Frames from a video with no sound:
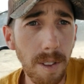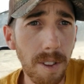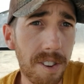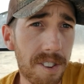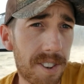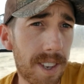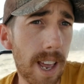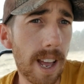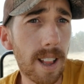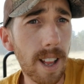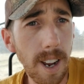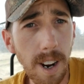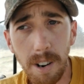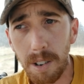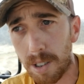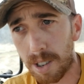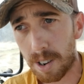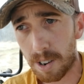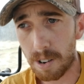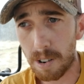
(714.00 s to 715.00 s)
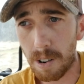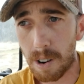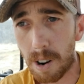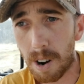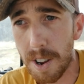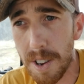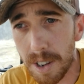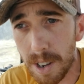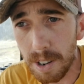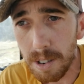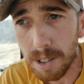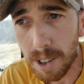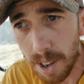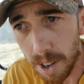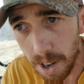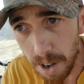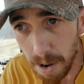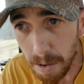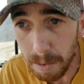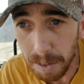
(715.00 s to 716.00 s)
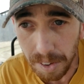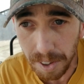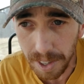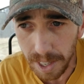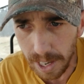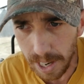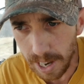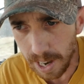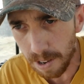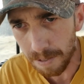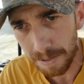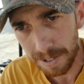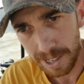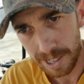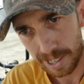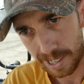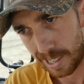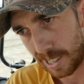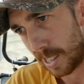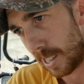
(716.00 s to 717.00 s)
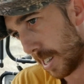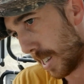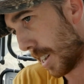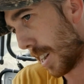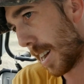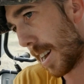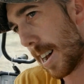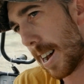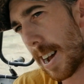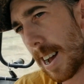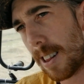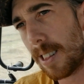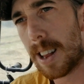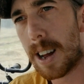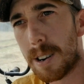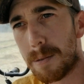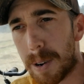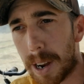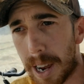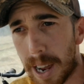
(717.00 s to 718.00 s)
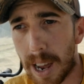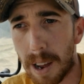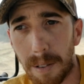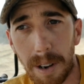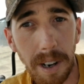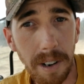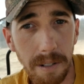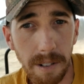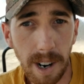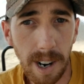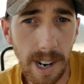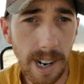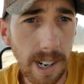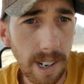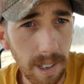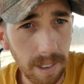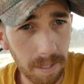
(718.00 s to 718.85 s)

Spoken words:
the sellouts are on YouTube and stuff, let them have it, right?